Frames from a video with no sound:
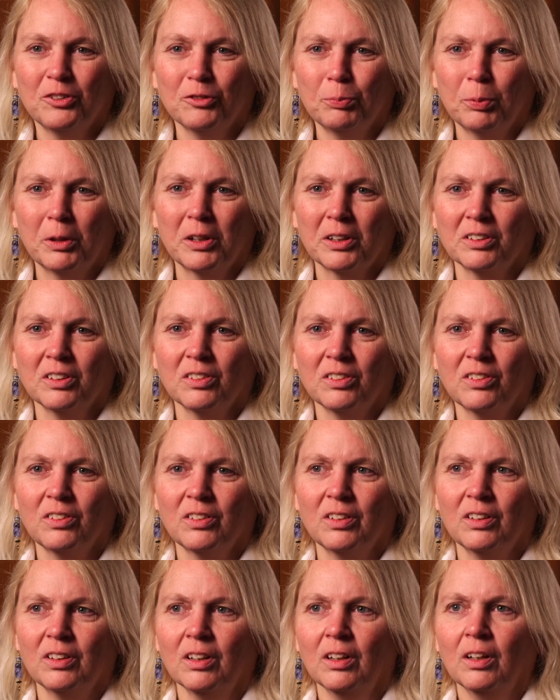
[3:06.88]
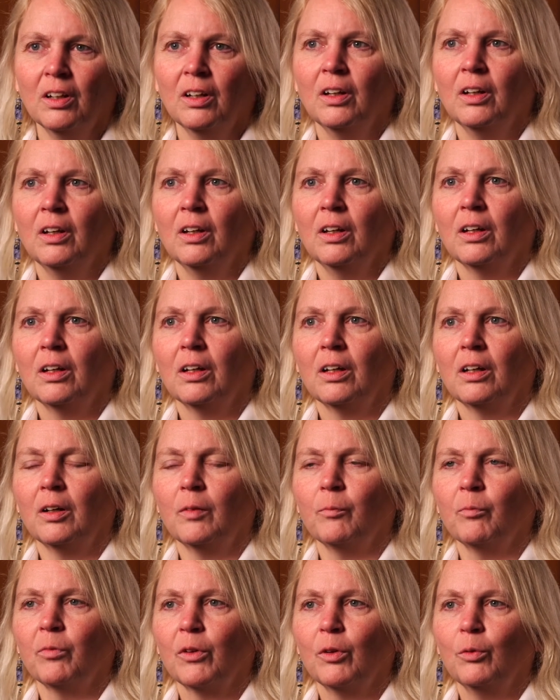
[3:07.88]
of pregnancy,
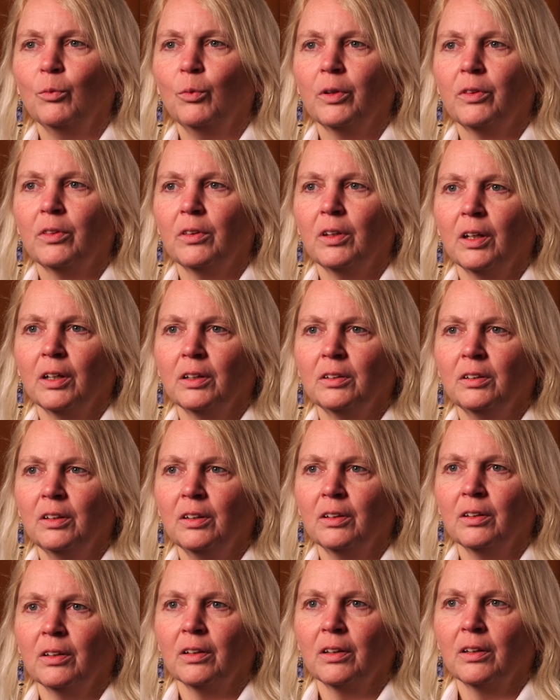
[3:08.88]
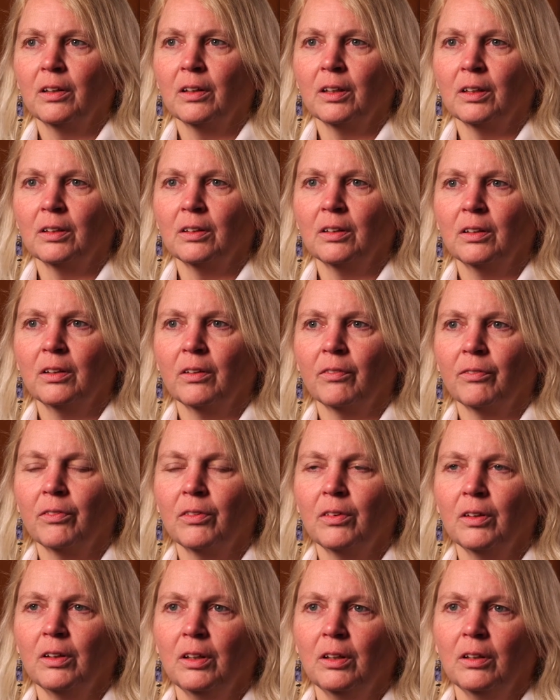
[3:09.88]
um, with the idea that if
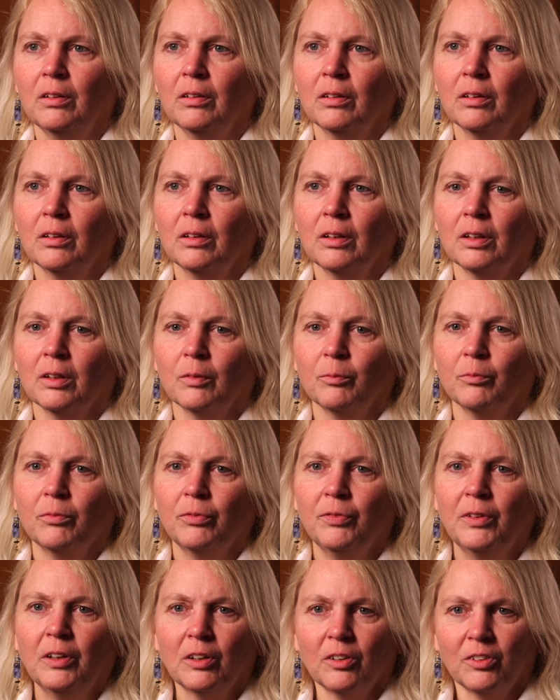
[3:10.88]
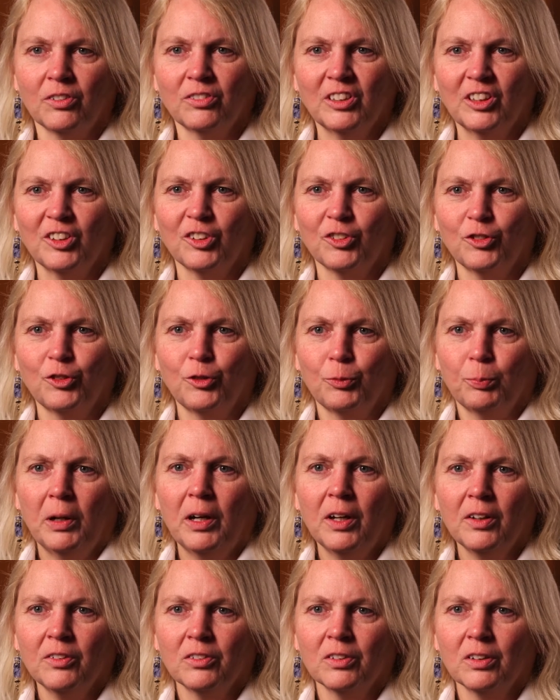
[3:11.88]
the um, fetus tests
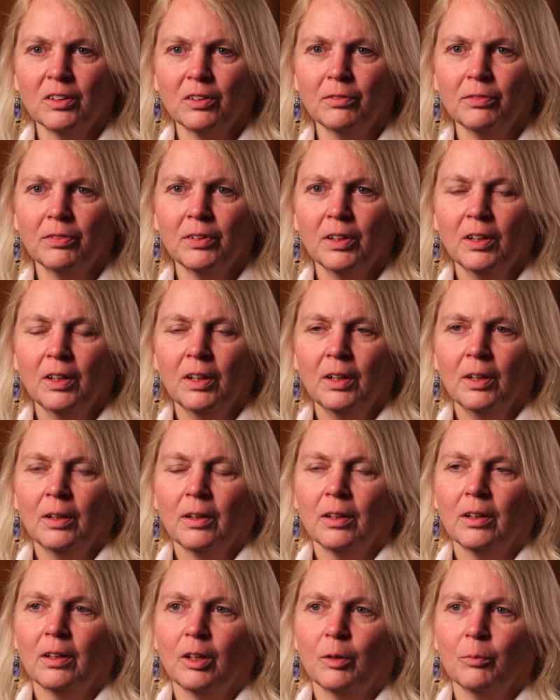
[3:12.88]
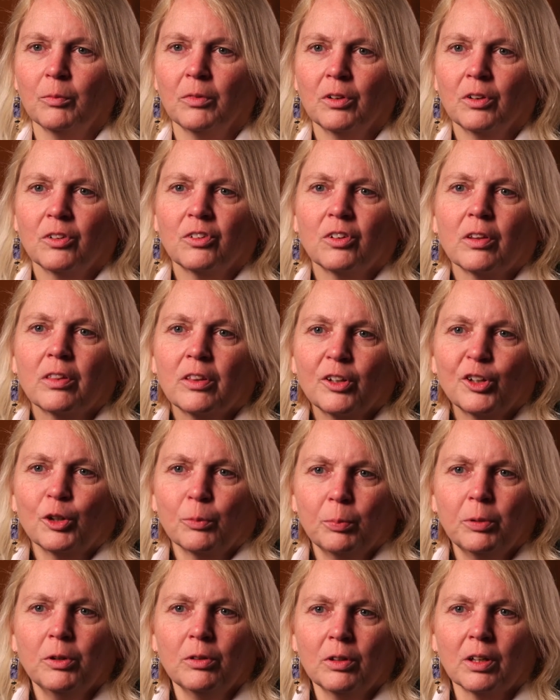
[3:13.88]
positive, um, there's a
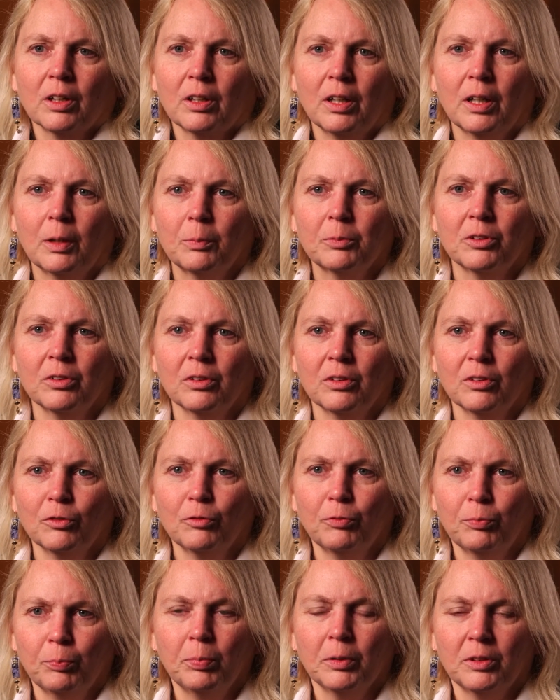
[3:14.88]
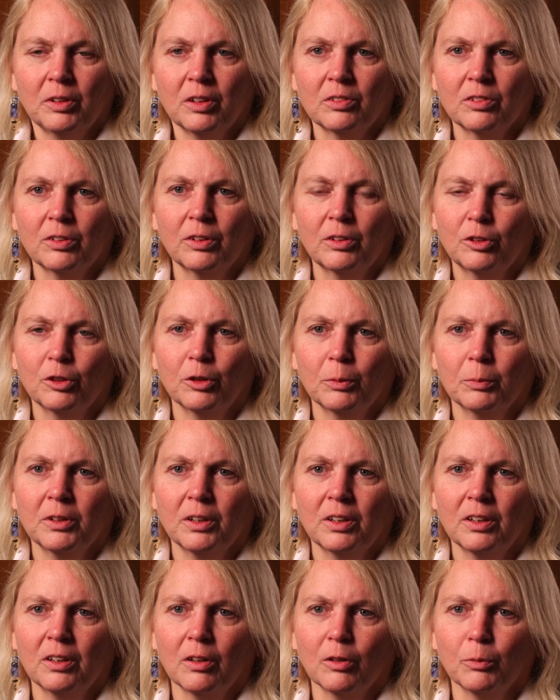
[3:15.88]
therapeutic option of potentially
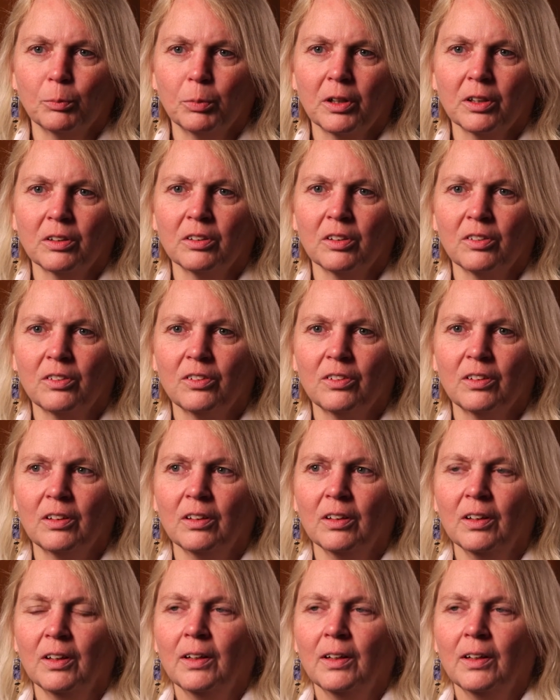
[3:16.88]
terminating the pregnancy.